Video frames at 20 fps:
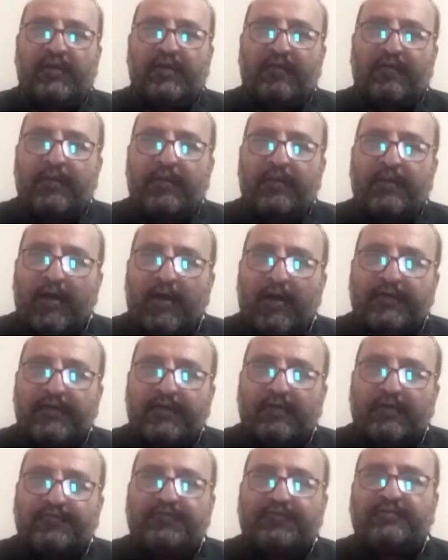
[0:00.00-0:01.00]
where
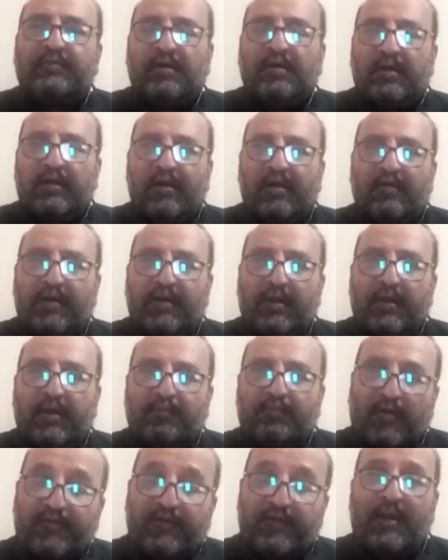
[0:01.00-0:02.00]
from even a
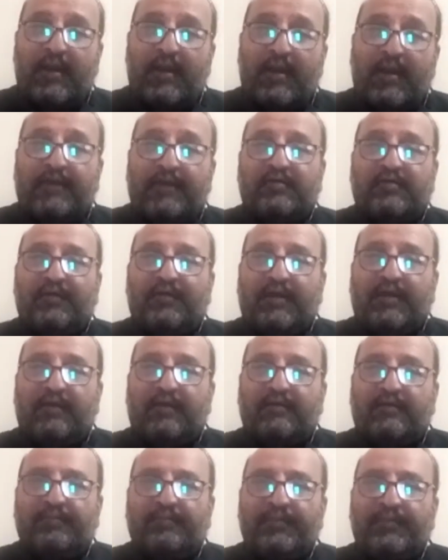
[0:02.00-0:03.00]
country like India,
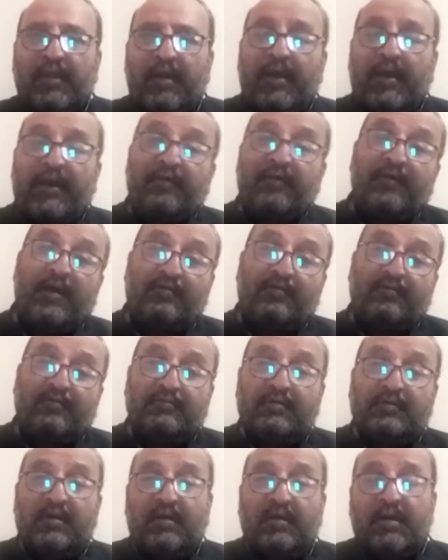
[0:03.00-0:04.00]
where the national
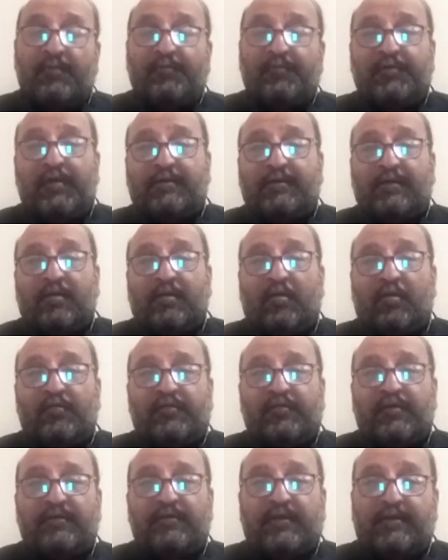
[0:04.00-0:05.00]
economy earlier was
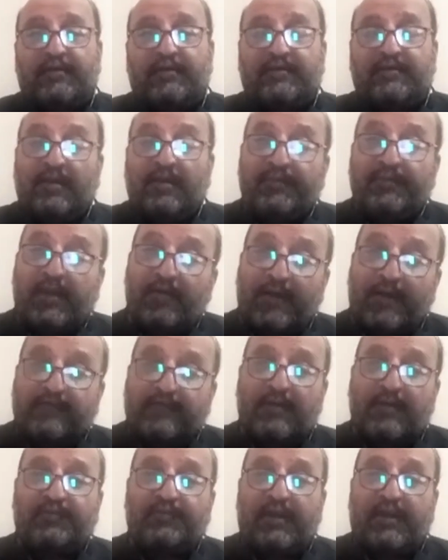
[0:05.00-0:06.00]
agriculture,
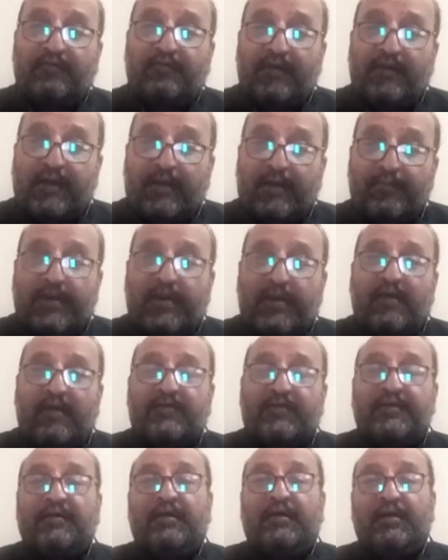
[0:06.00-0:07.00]
later on
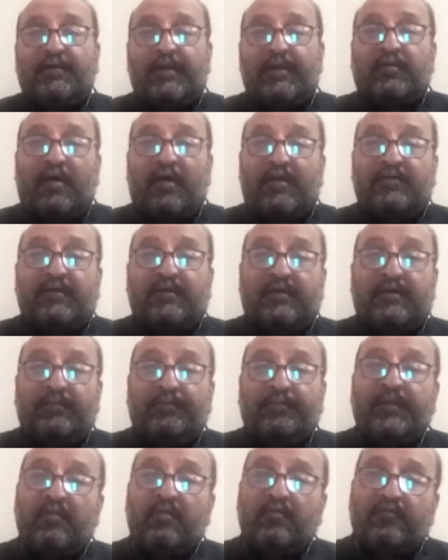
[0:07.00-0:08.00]
industry, now it
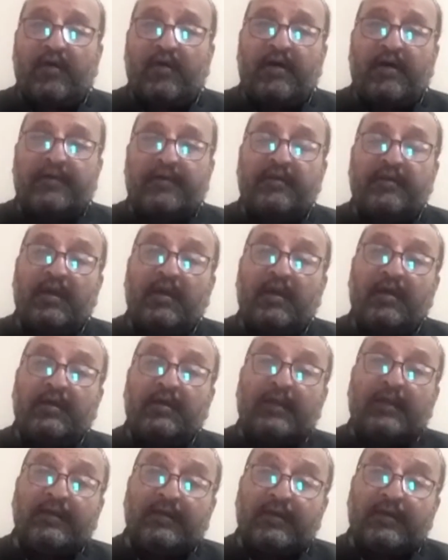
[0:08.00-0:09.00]
is based on
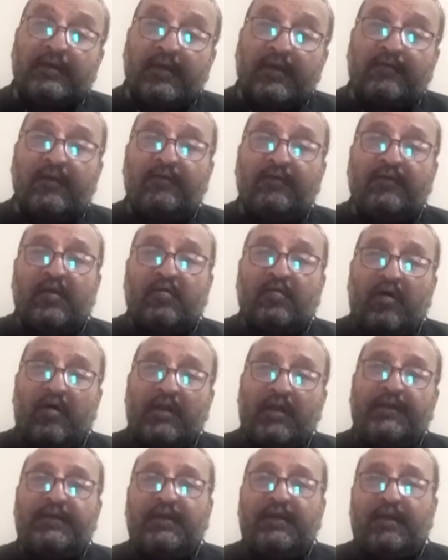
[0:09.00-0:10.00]
the knowledge base
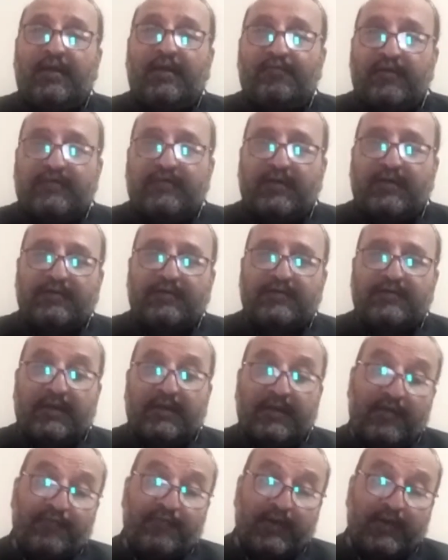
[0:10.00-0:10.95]
on the knowledge sector.